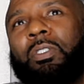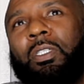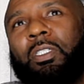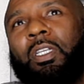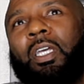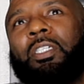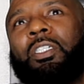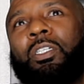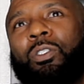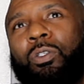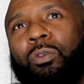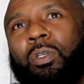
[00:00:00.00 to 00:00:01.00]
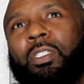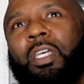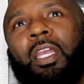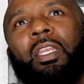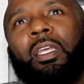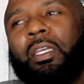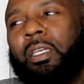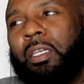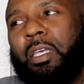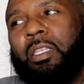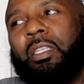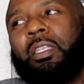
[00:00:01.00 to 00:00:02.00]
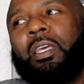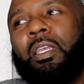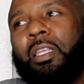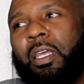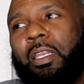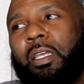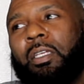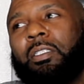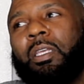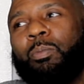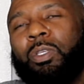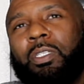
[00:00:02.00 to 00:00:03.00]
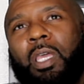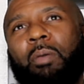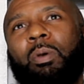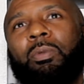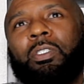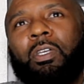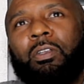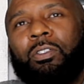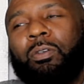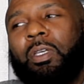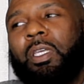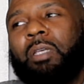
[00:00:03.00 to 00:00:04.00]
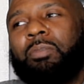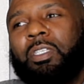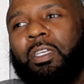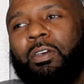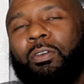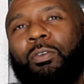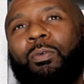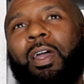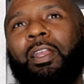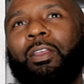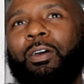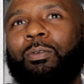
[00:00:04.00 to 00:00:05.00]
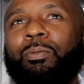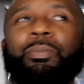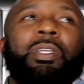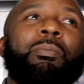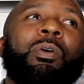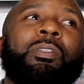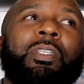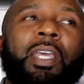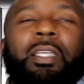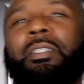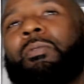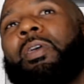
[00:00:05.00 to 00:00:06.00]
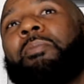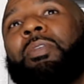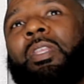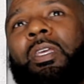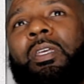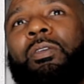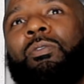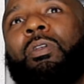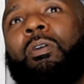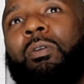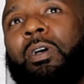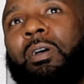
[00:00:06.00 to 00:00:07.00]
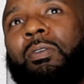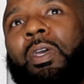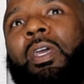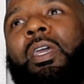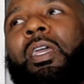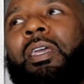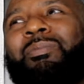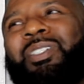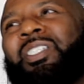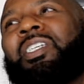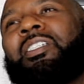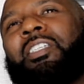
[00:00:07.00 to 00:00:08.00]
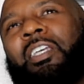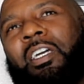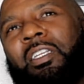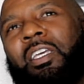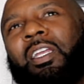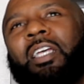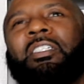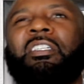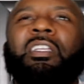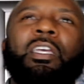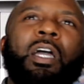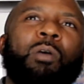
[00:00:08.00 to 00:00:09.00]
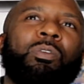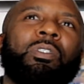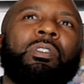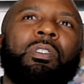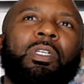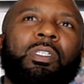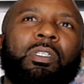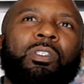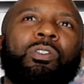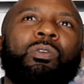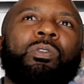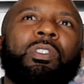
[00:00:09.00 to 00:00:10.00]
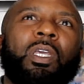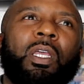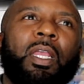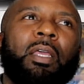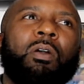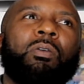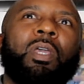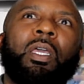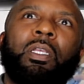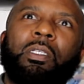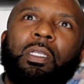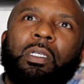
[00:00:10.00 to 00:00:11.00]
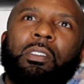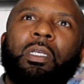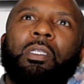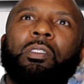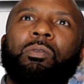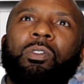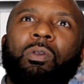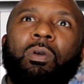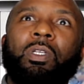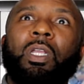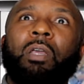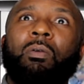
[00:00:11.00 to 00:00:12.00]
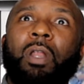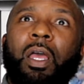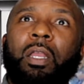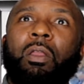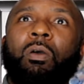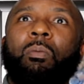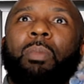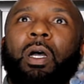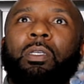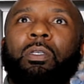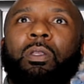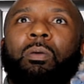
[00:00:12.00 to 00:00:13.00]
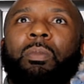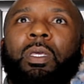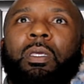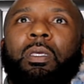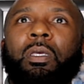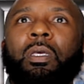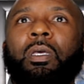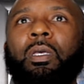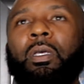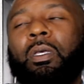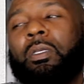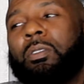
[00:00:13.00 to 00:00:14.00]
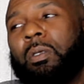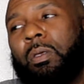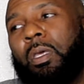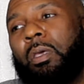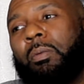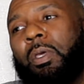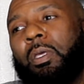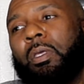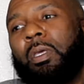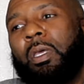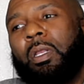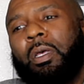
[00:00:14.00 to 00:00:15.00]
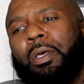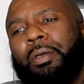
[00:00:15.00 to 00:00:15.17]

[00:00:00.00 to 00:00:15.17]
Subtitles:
was into that shit too, because that nigga stepped his game up and turned into an MC on you right along, be the most gangster rapping nigga you know of. Just as a young nigga, that's the nigga I was listening to saying like, okay, this nigga telling some stories like what I know about, you know what I mean? So yeah, man. And